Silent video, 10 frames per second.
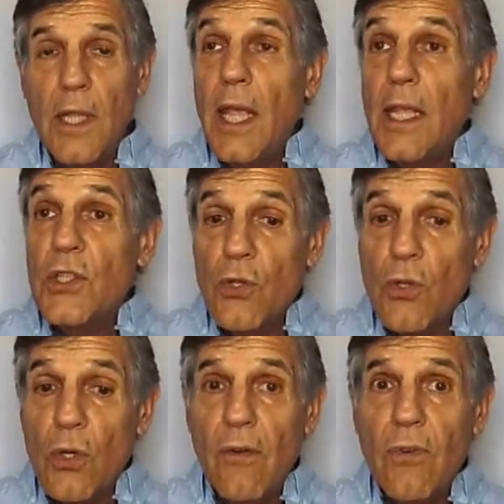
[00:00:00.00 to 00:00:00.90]
So your
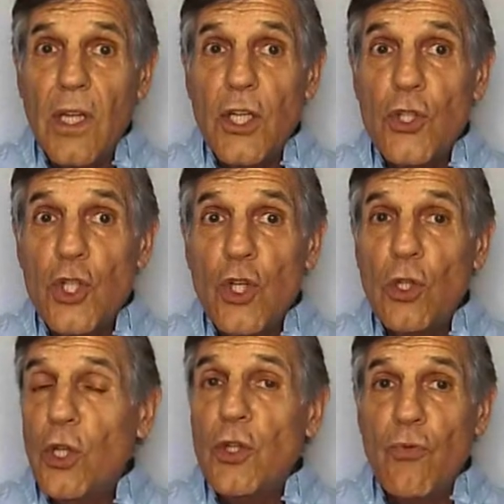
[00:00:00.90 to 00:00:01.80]
cover letter should
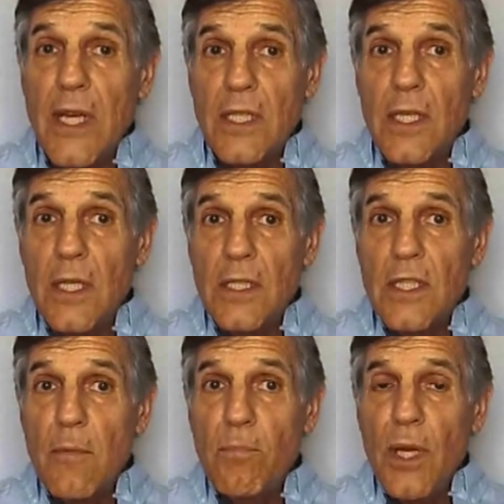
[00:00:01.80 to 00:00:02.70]
look great. Its
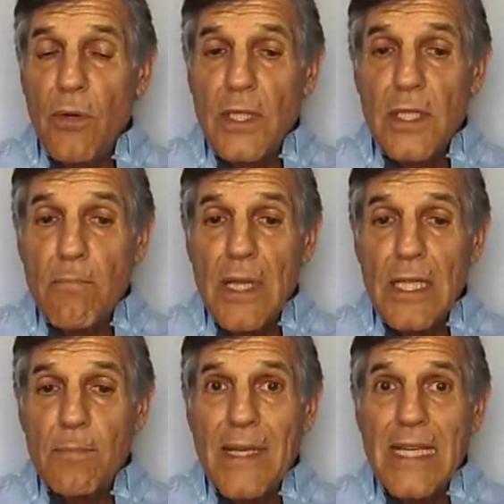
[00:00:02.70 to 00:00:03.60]
appearance
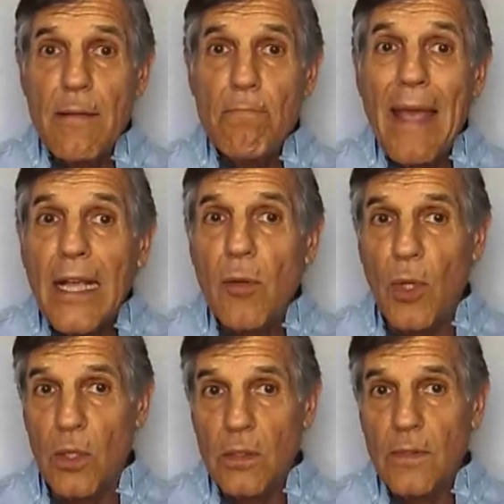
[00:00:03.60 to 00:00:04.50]
must be impeccable.
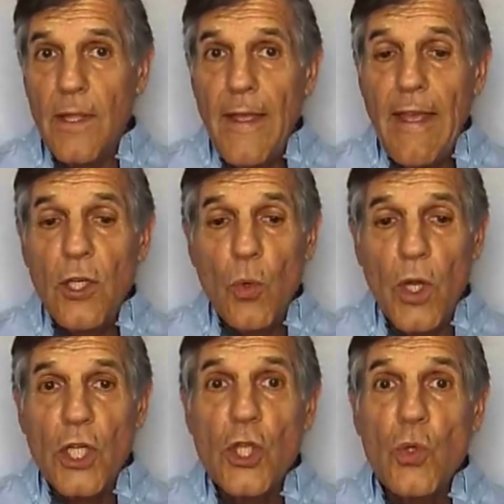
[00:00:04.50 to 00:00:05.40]
And you want
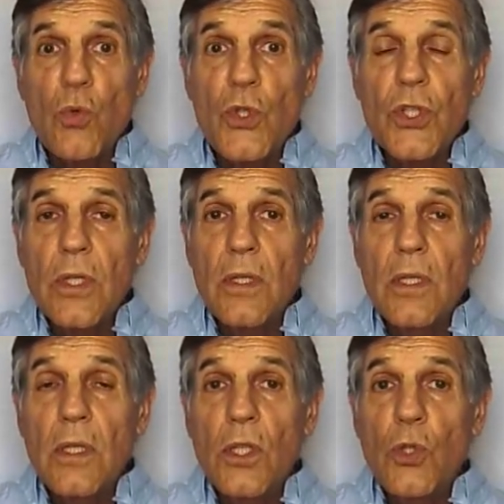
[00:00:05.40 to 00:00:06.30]
to use
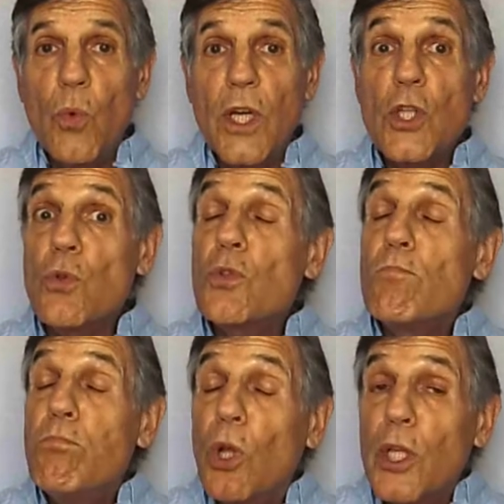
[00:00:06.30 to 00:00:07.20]

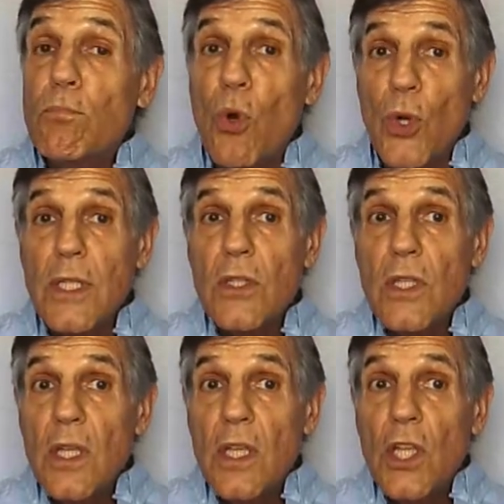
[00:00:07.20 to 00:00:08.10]
bullet points
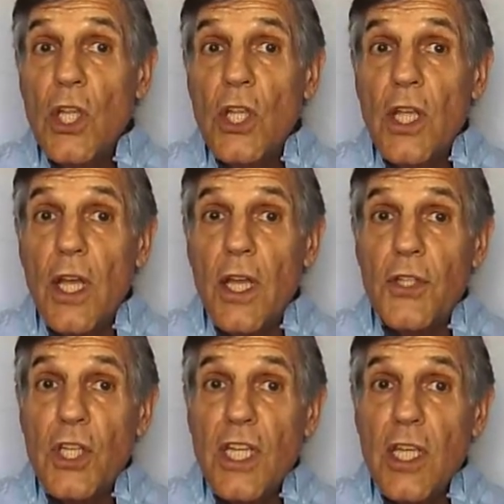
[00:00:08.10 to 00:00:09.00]
to
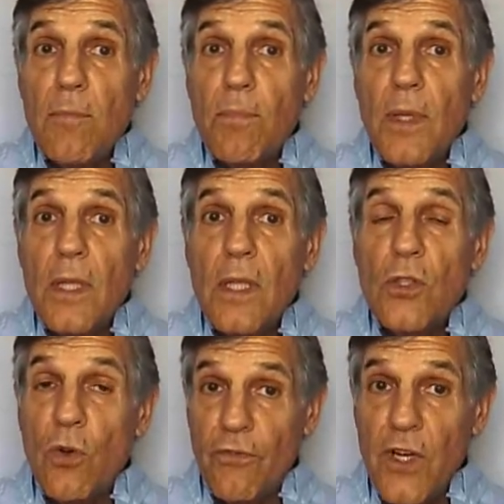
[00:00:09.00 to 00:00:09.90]
keep
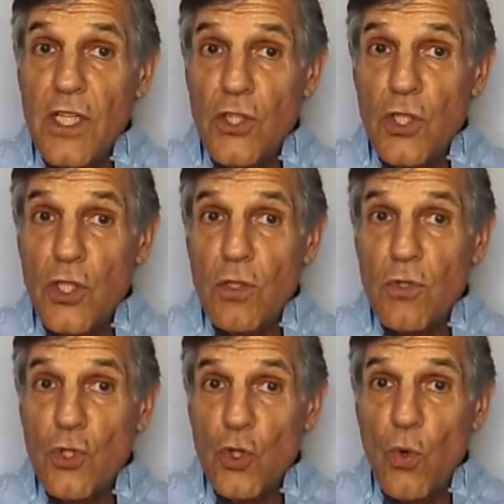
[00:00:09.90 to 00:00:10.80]
your phrases
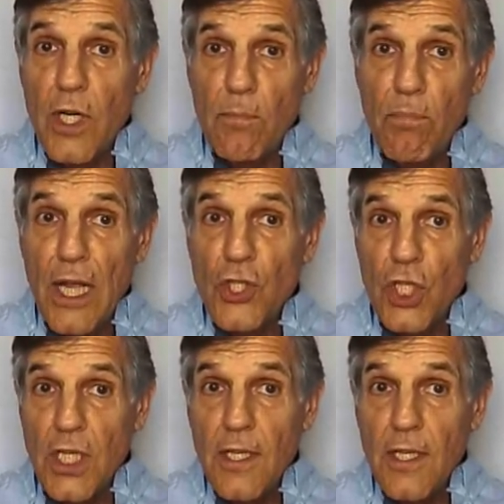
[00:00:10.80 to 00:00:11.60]
short and punchy,